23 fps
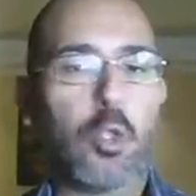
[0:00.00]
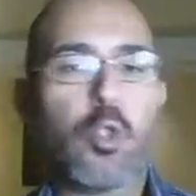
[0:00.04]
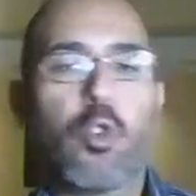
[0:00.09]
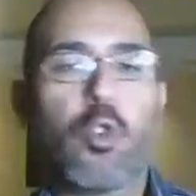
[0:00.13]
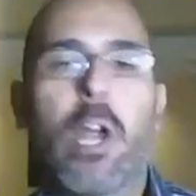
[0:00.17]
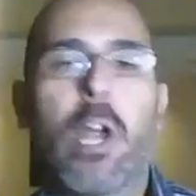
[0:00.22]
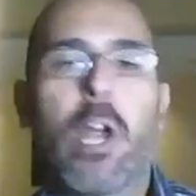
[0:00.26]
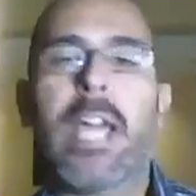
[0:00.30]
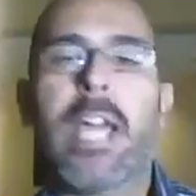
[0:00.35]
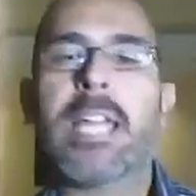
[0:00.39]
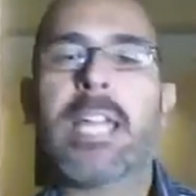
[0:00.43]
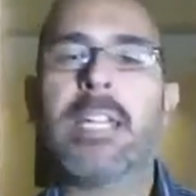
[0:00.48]

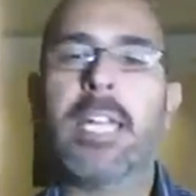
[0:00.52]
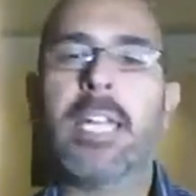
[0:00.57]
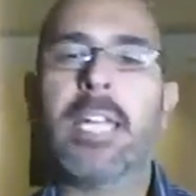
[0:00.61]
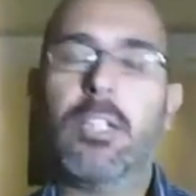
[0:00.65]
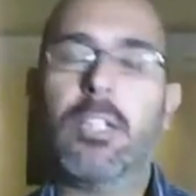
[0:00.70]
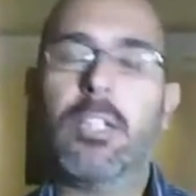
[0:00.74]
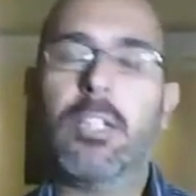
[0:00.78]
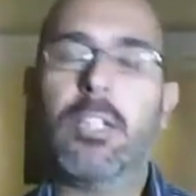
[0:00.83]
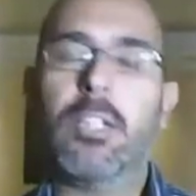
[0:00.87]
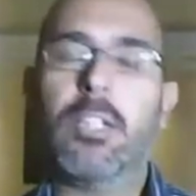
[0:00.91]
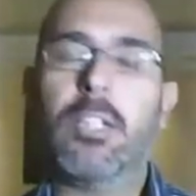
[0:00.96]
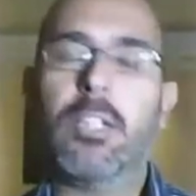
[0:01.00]
drag
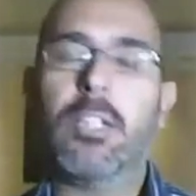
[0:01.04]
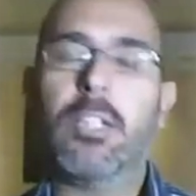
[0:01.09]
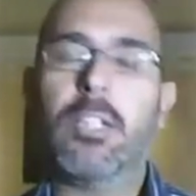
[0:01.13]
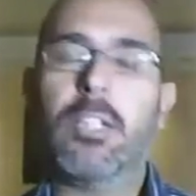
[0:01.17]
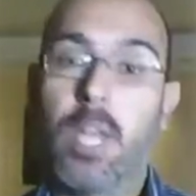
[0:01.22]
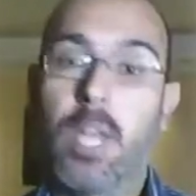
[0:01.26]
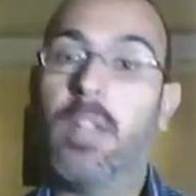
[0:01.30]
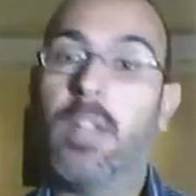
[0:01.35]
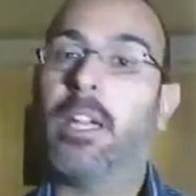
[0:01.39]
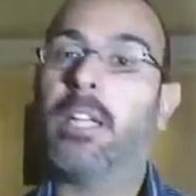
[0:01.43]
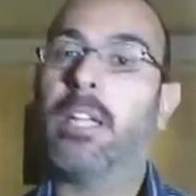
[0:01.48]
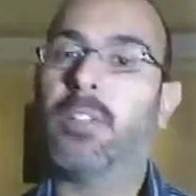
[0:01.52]
NATO
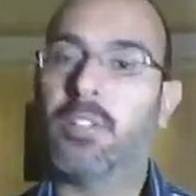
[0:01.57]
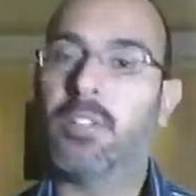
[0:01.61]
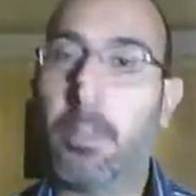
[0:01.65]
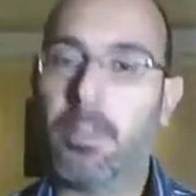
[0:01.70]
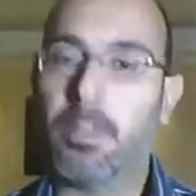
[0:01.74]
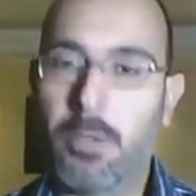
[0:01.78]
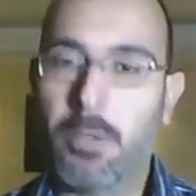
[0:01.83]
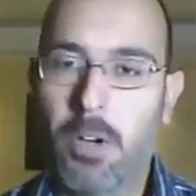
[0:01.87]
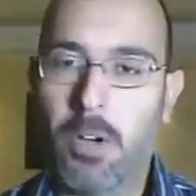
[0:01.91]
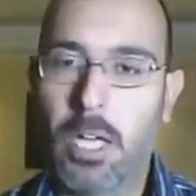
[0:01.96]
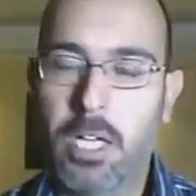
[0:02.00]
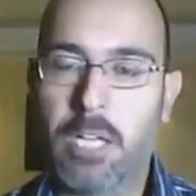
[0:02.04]
into
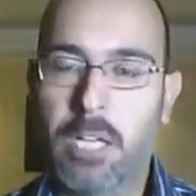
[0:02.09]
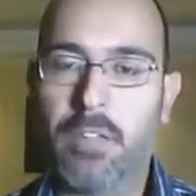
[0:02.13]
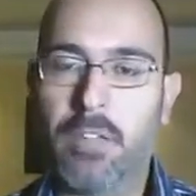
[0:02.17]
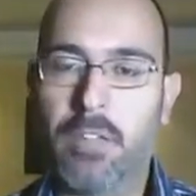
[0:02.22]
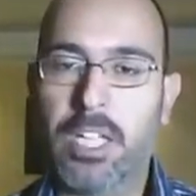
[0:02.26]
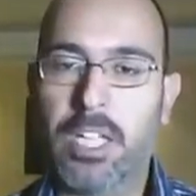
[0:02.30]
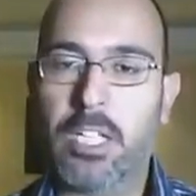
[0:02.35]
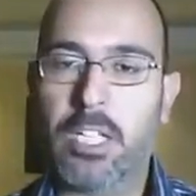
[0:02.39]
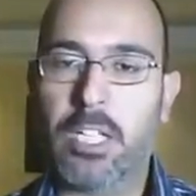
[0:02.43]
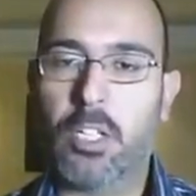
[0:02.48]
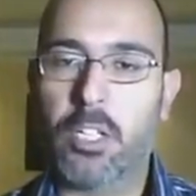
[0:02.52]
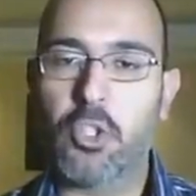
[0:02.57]
some kind of
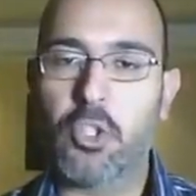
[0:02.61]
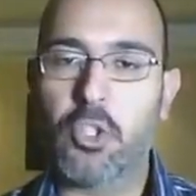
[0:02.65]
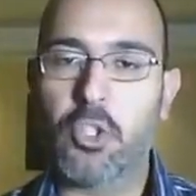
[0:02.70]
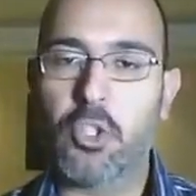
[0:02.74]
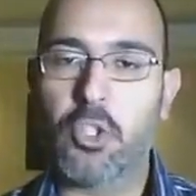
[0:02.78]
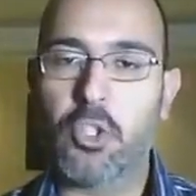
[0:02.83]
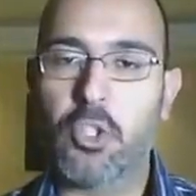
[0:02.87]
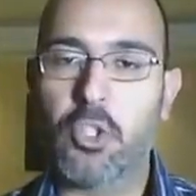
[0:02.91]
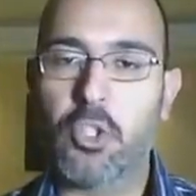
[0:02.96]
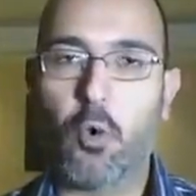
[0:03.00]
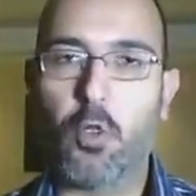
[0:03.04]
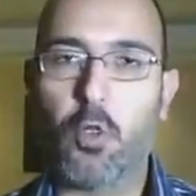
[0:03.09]
a
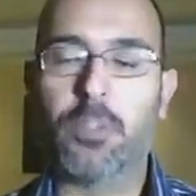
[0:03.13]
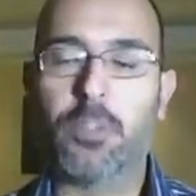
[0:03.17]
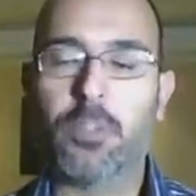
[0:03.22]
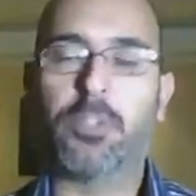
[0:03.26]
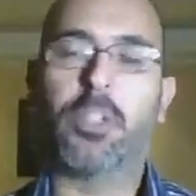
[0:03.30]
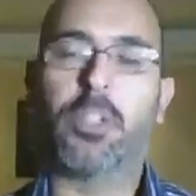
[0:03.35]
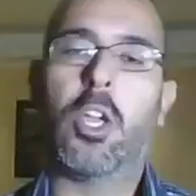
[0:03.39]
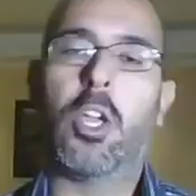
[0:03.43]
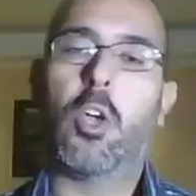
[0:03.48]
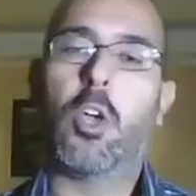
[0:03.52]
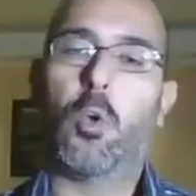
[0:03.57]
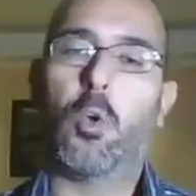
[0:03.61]
collision
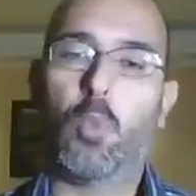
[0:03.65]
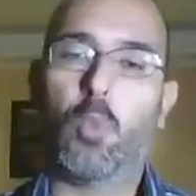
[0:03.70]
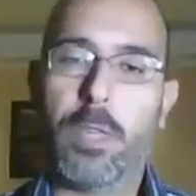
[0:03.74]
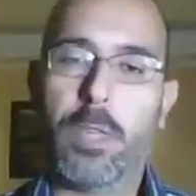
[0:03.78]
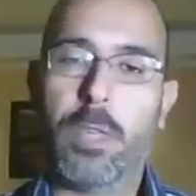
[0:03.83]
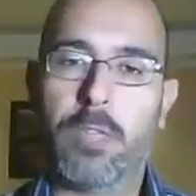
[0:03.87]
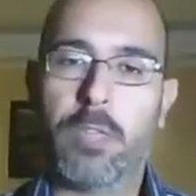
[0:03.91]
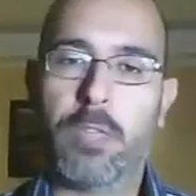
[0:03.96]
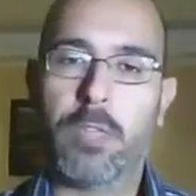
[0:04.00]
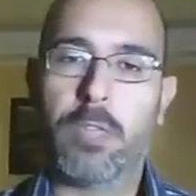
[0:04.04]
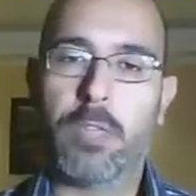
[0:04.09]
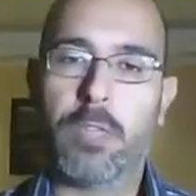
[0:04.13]
course
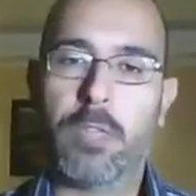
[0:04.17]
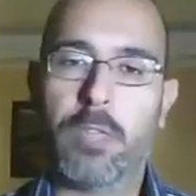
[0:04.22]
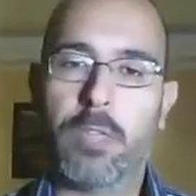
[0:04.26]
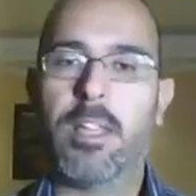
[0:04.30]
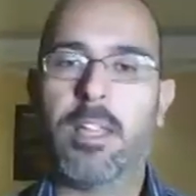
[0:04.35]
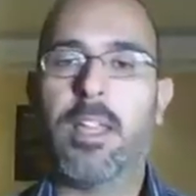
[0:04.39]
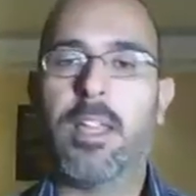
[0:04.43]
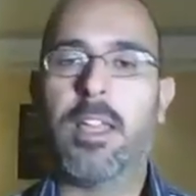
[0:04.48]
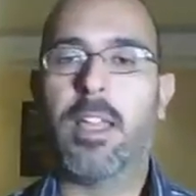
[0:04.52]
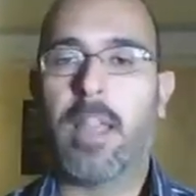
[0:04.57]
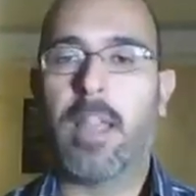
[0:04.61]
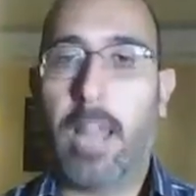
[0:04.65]
with
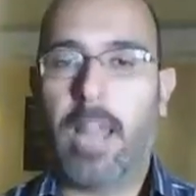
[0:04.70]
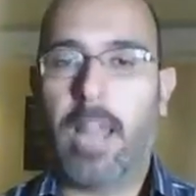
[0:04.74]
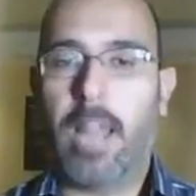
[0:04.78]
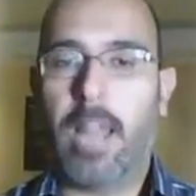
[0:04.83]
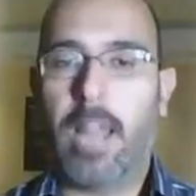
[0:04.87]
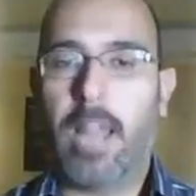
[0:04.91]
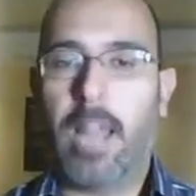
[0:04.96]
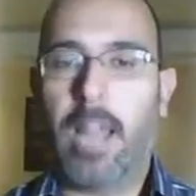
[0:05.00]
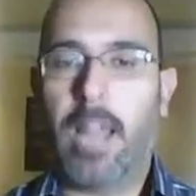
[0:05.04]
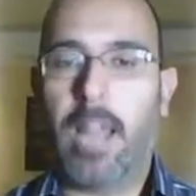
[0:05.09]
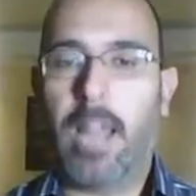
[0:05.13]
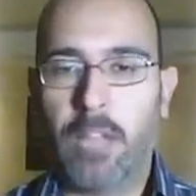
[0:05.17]
Russia
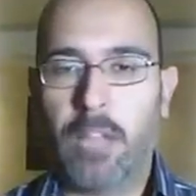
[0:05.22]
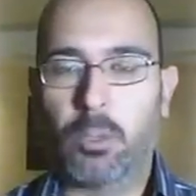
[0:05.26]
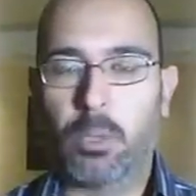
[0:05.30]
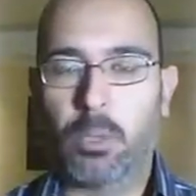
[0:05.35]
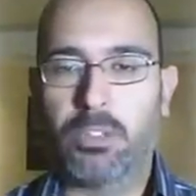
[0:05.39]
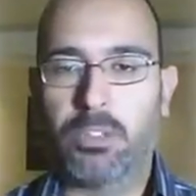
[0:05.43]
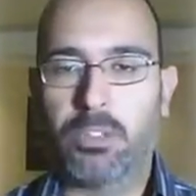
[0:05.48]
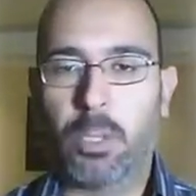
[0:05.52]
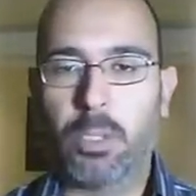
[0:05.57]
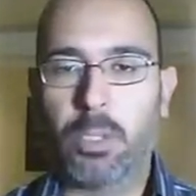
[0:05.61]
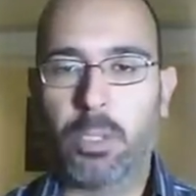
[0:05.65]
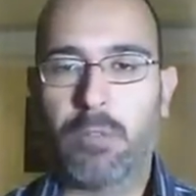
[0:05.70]
as a
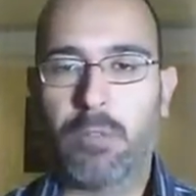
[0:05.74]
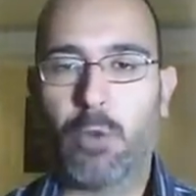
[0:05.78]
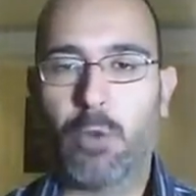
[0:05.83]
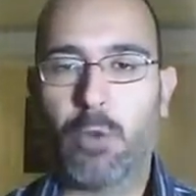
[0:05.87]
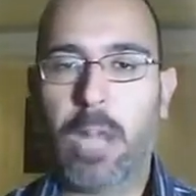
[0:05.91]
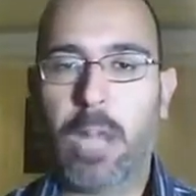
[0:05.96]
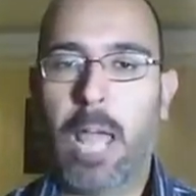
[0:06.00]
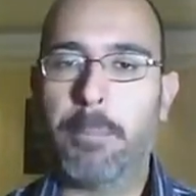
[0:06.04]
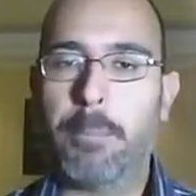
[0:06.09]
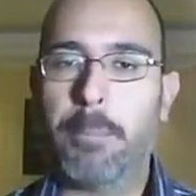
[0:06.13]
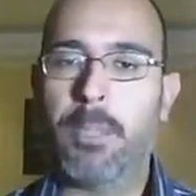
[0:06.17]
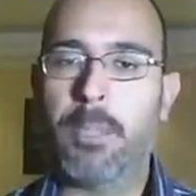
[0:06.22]
result of
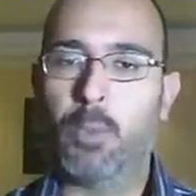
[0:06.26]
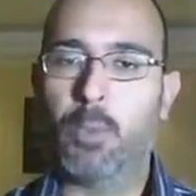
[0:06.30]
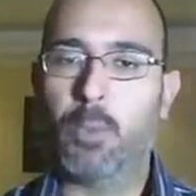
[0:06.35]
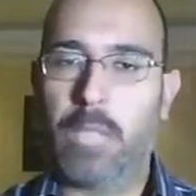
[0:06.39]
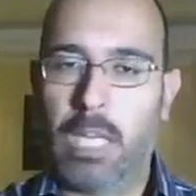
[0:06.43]
what happened.